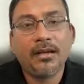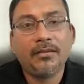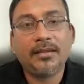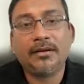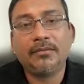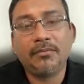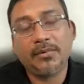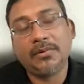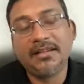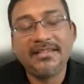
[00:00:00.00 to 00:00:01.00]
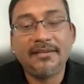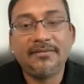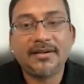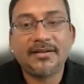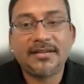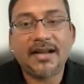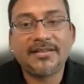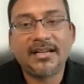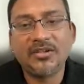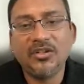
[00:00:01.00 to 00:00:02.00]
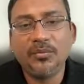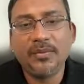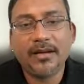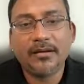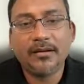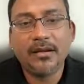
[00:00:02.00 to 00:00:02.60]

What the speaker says: the receiver starts consuming it?